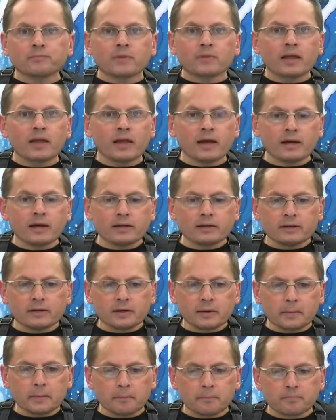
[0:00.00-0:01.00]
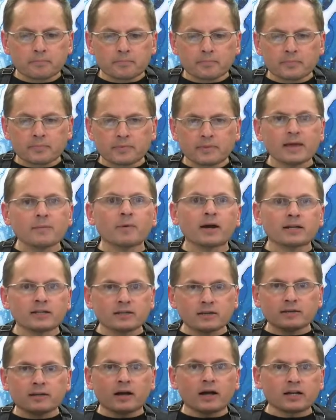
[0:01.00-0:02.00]
and they might
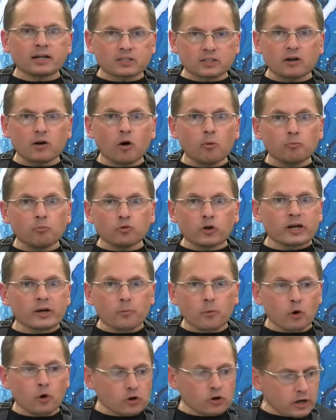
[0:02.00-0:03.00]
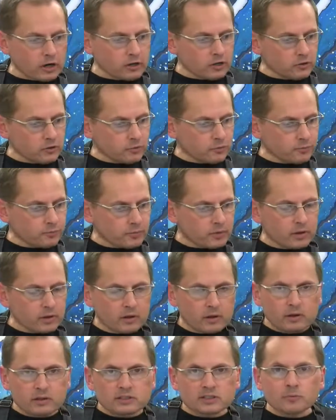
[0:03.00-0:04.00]
all break apart on you,
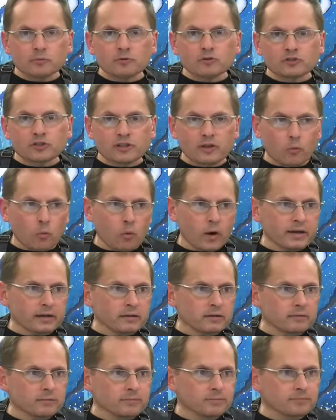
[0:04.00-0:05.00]
similar to the white.